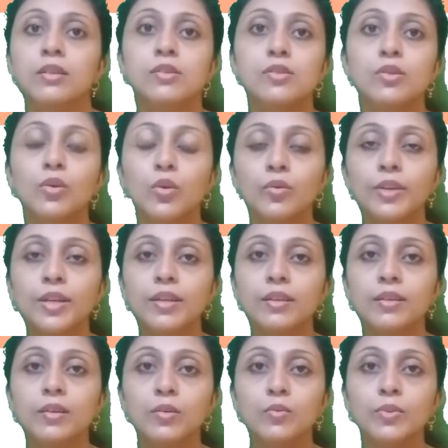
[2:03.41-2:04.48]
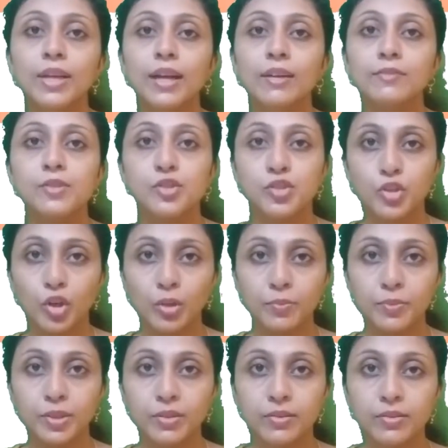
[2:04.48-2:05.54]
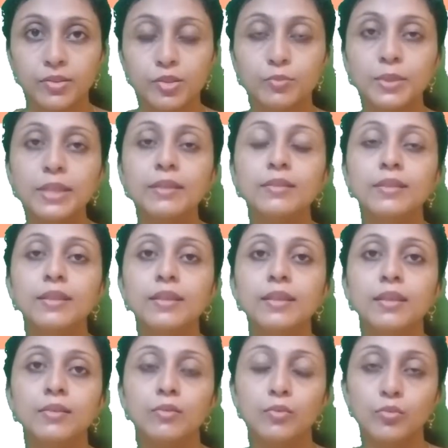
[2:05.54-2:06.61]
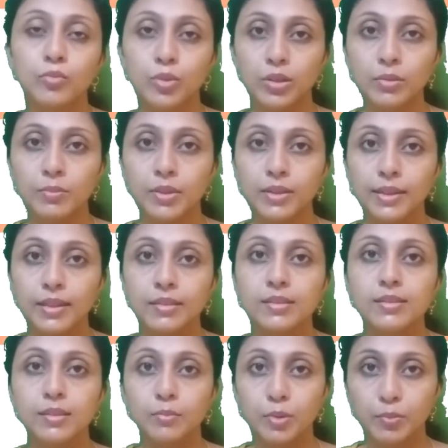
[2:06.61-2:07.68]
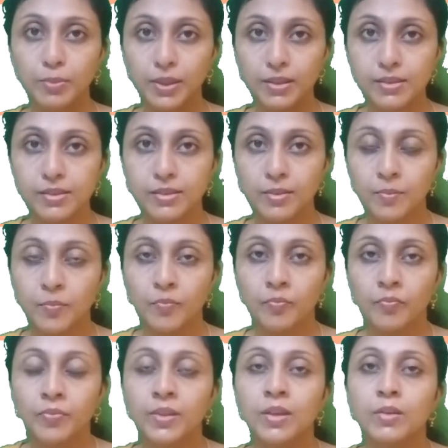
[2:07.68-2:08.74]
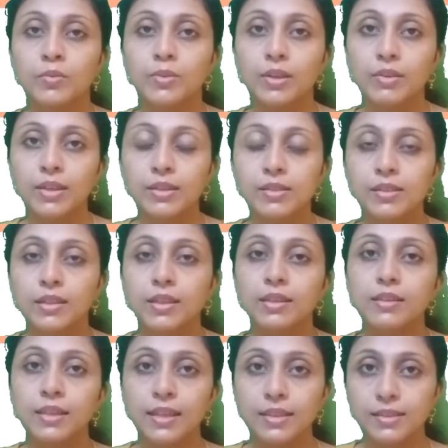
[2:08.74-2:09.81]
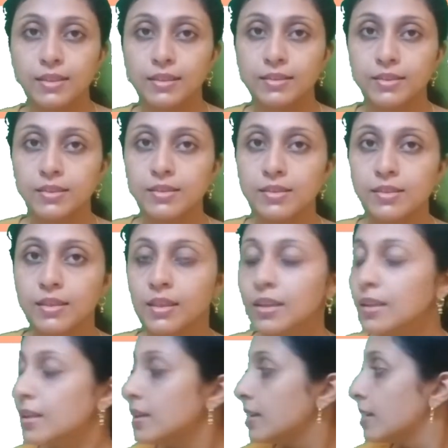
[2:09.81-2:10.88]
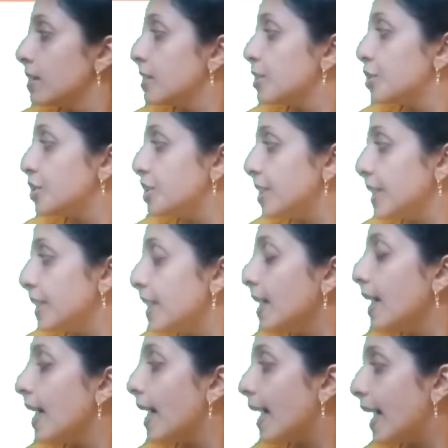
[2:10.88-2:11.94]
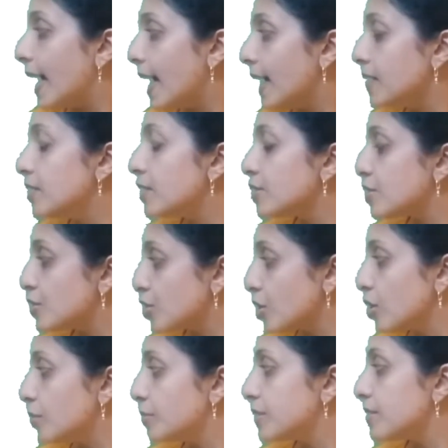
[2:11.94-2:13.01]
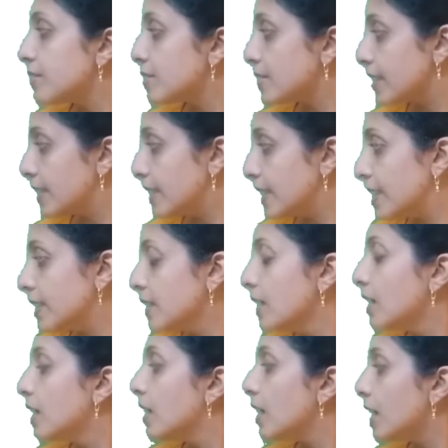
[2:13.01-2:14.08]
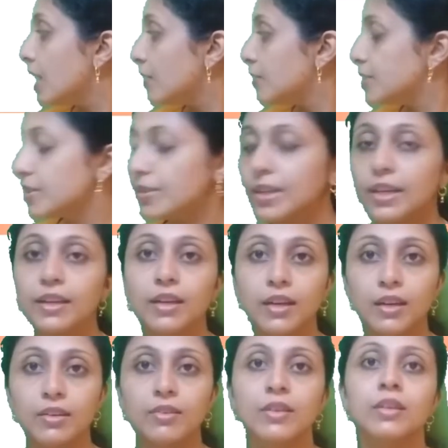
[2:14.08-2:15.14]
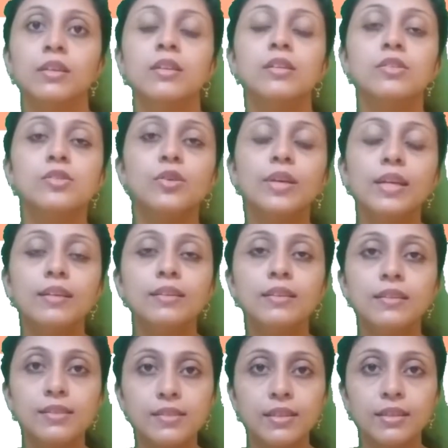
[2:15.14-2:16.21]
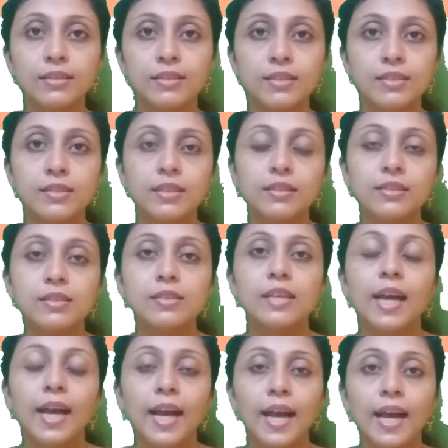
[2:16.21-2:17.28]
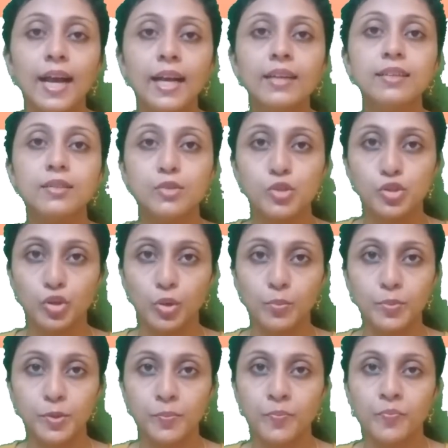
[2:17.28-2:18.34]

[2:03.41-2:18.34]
So over here we have stopped to be the verb in the simple past, whereas in the next sentence, she had stopped studying after an hour. So in this sentence, it is had stopped.